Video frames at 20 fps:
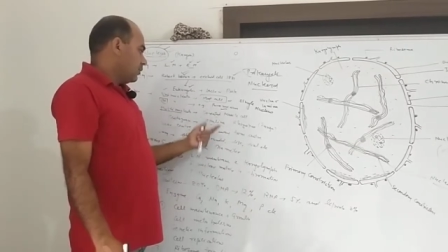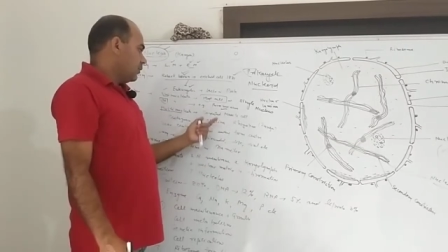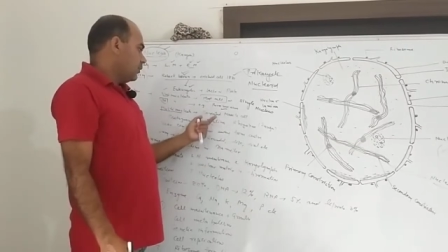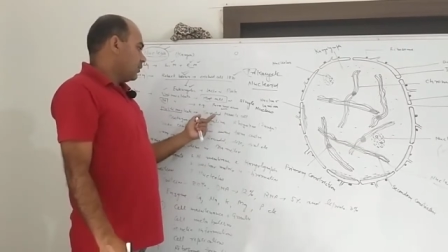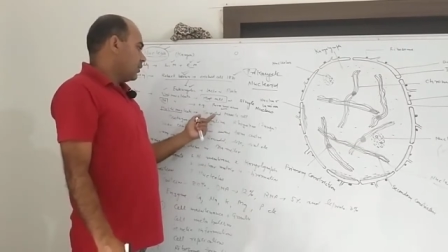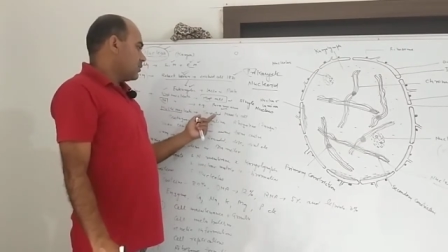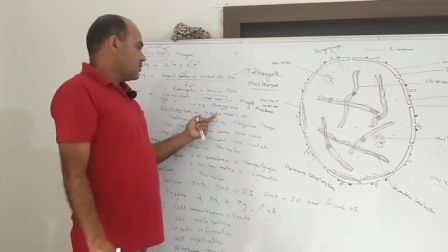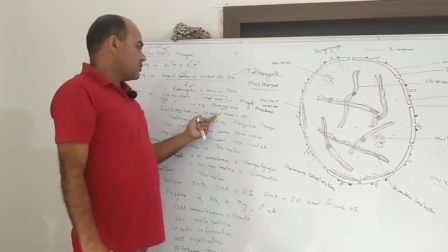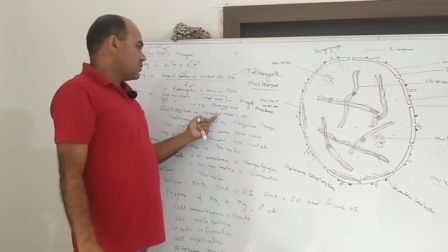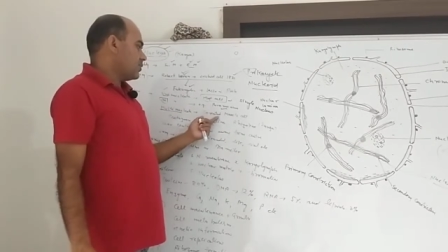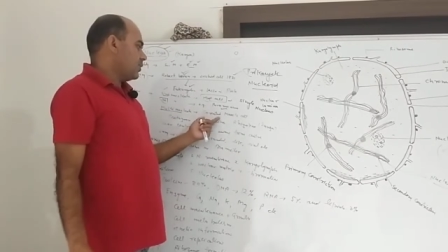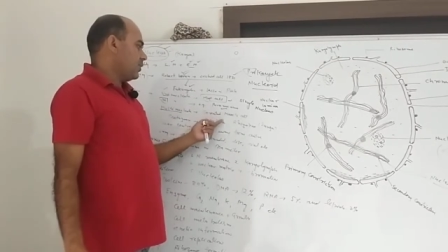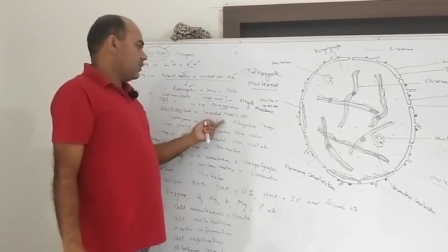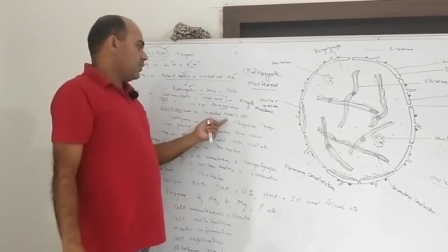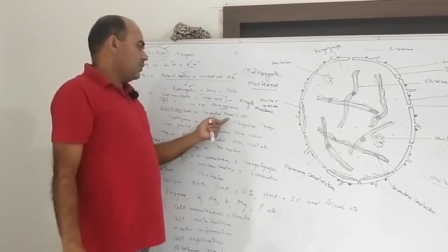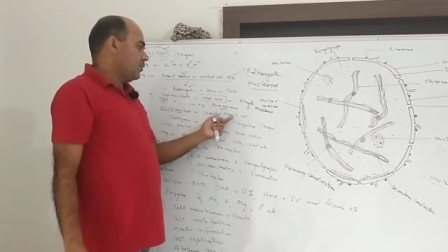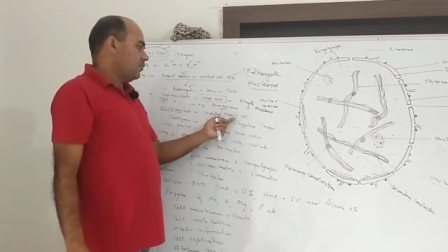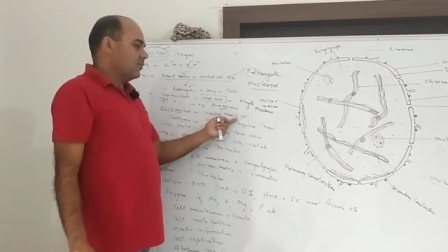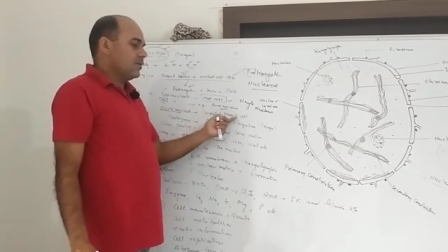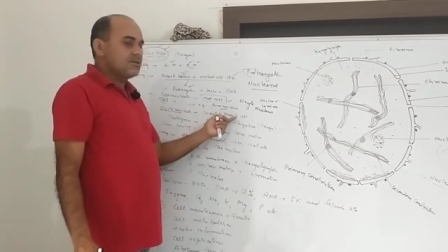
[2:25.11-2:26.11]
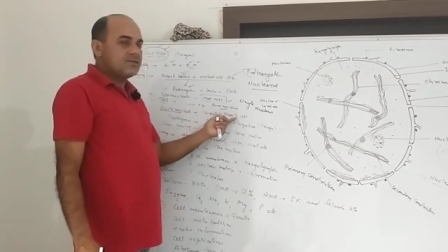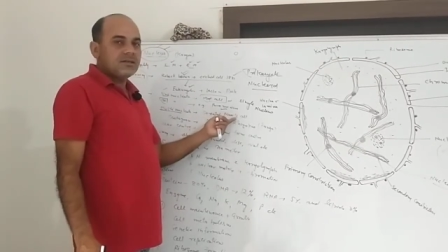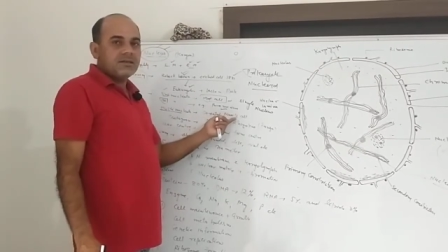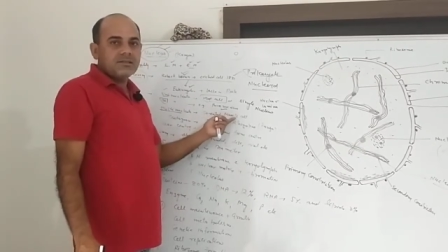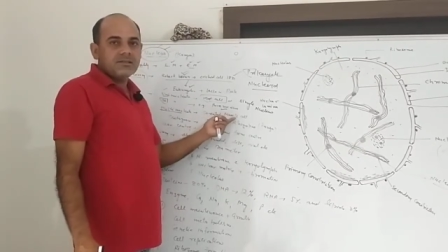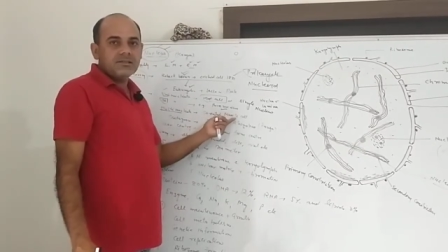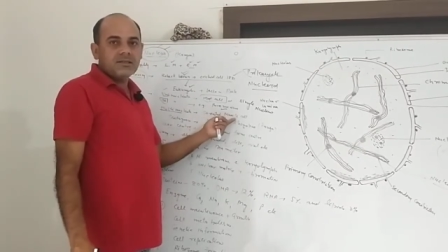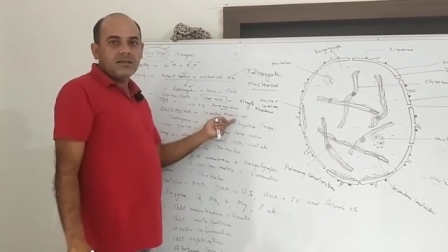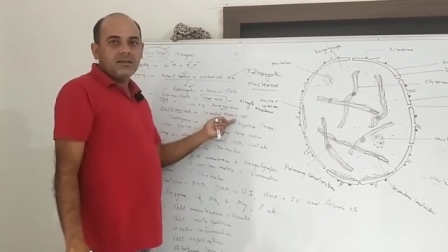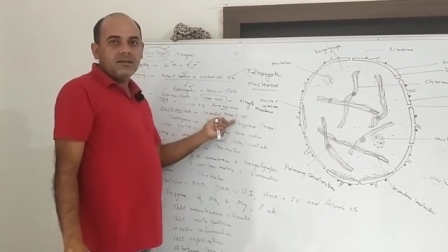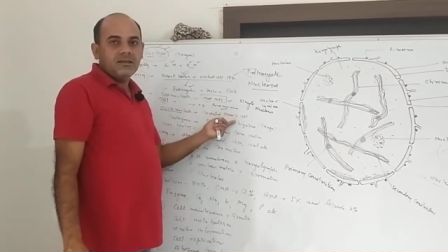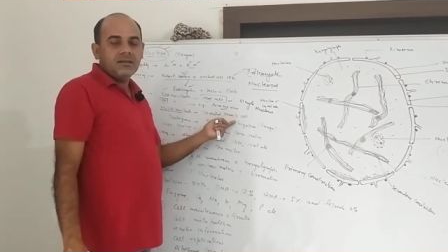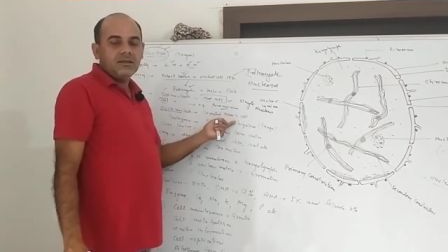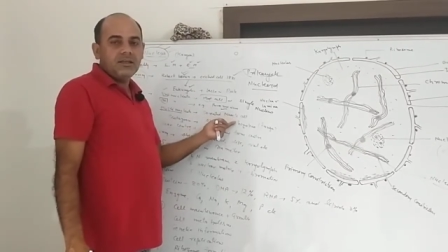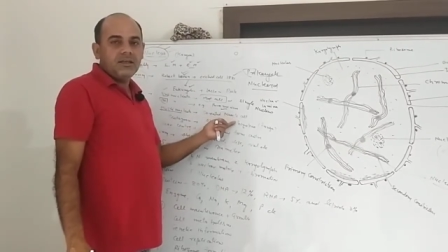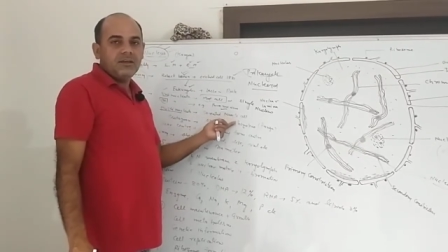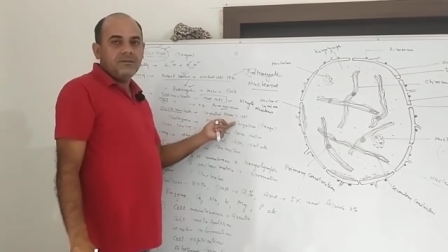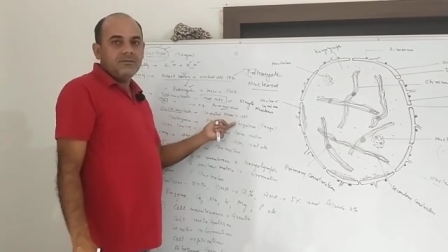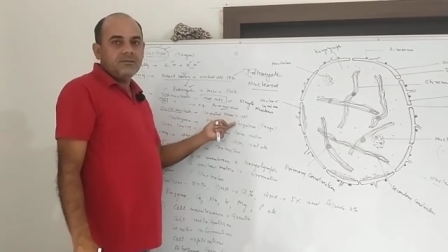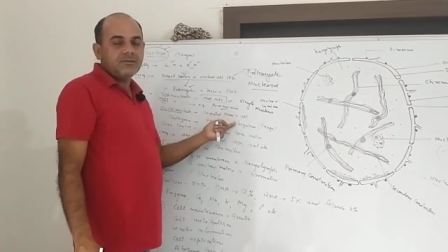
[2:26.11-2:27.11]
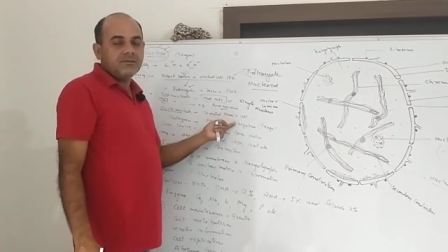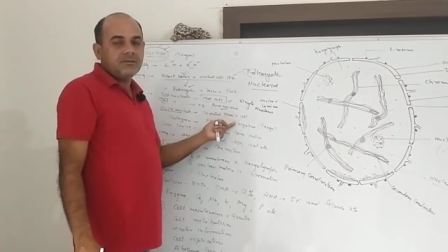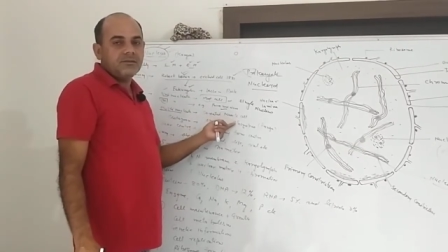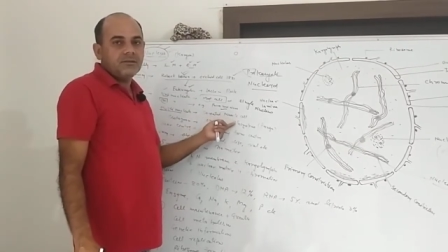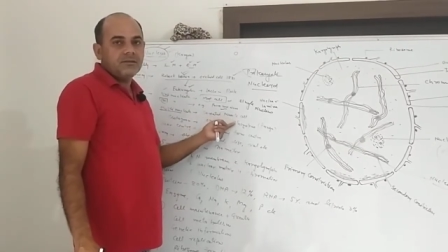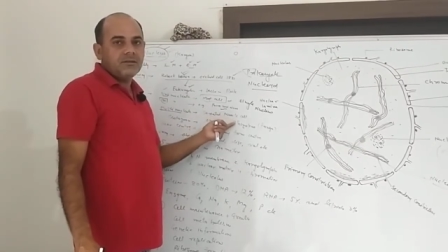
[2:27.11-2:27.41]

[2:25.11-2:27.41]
the scattered muscle cell, in which